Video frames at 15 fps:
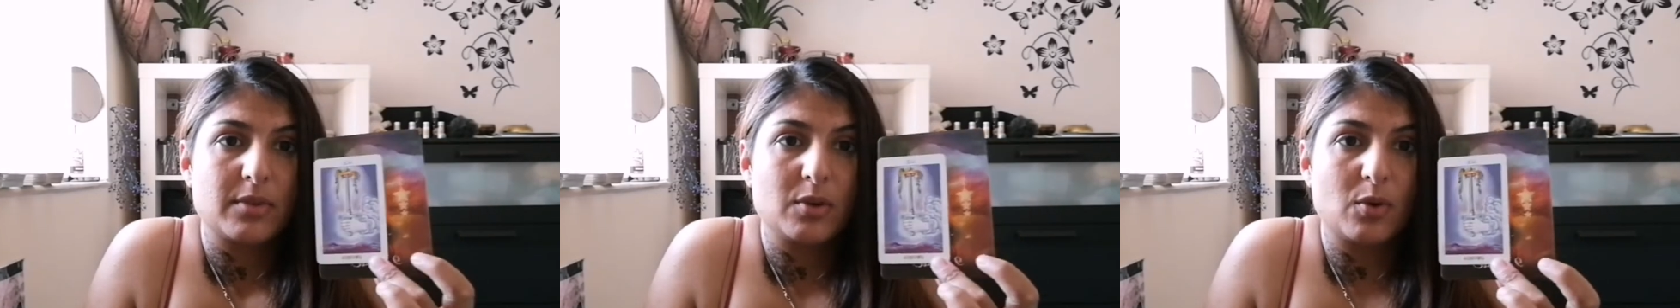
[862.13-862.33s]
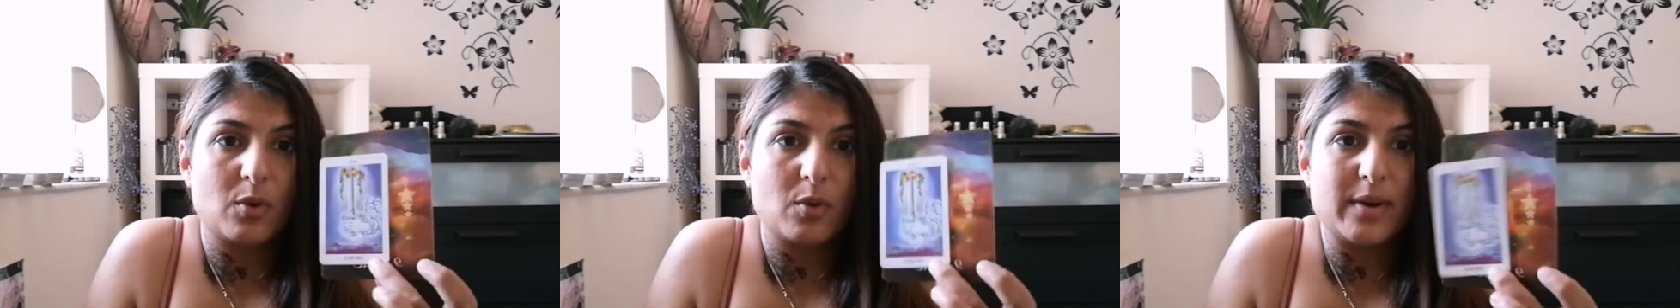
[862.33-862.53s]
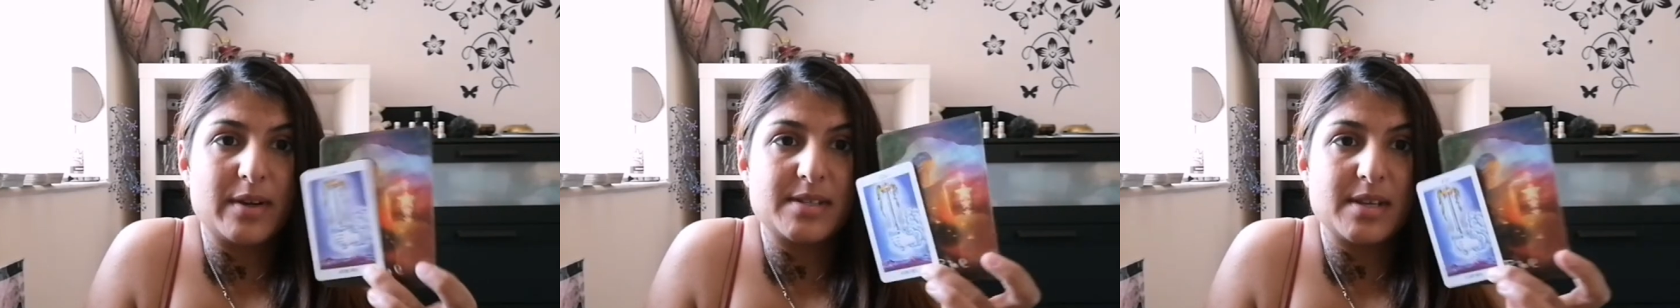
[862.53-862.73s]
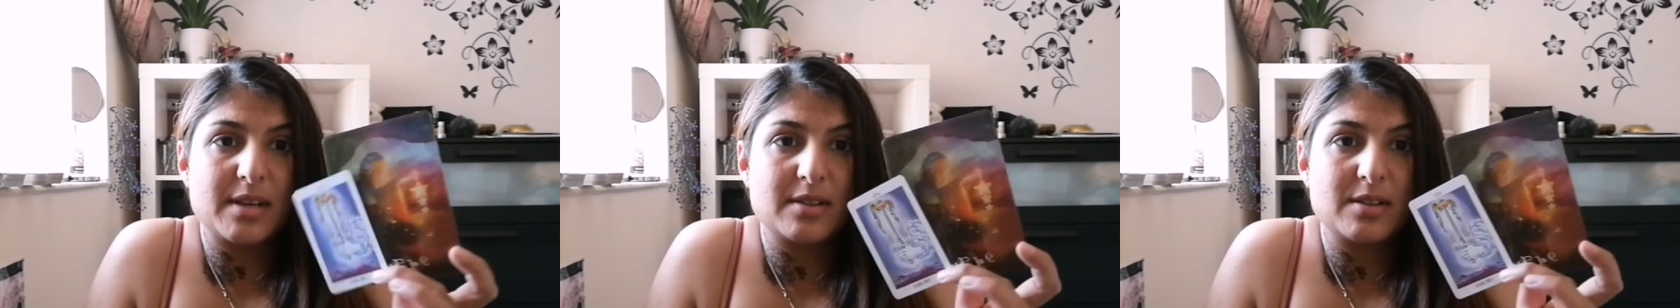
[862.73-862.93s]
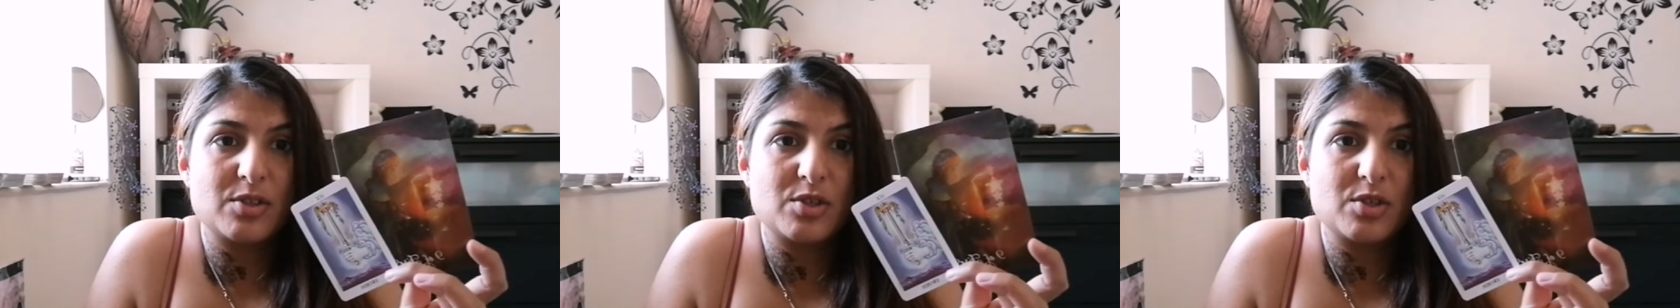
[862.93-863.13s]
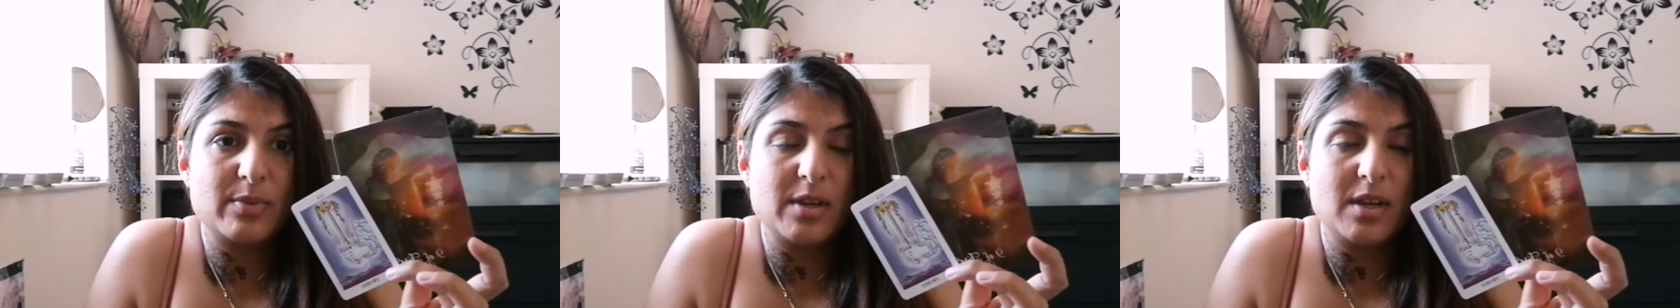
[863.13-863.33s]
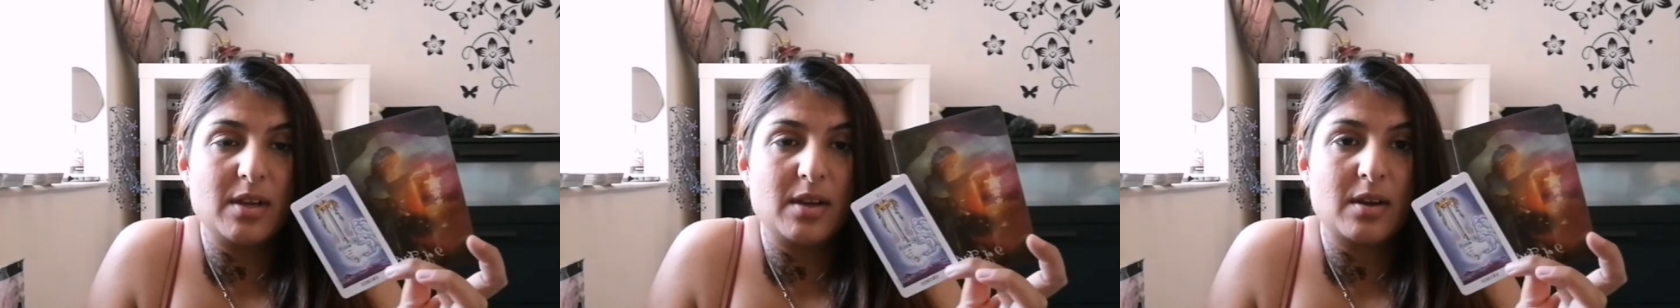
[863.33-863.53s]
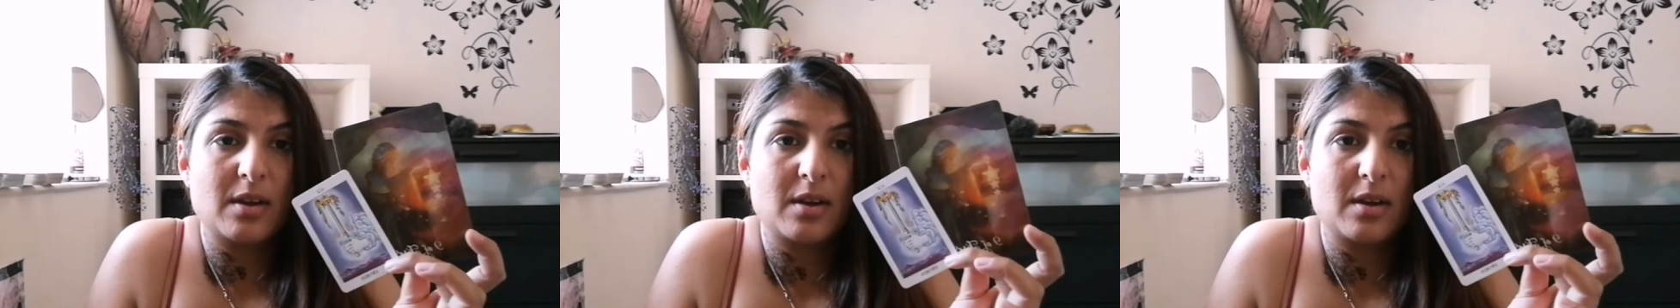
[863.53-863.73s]
You always say this to
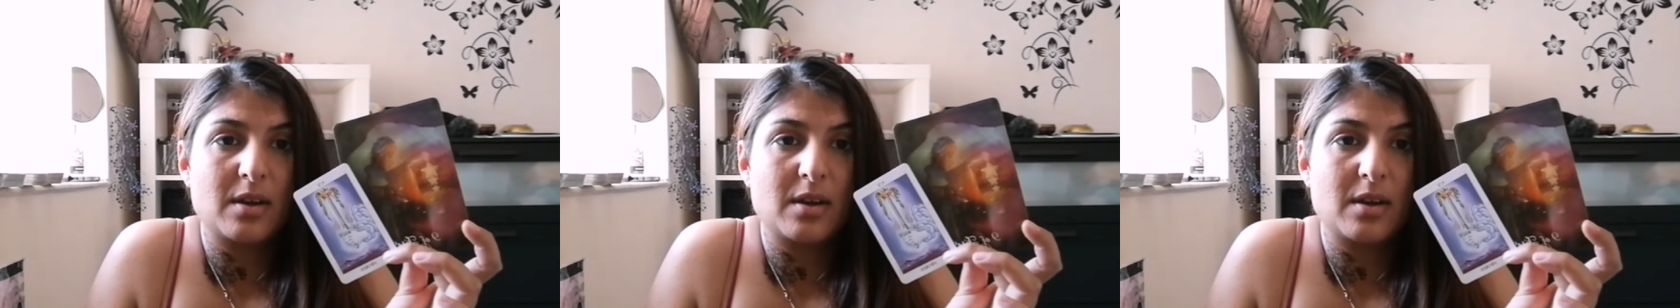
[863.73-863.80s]
me,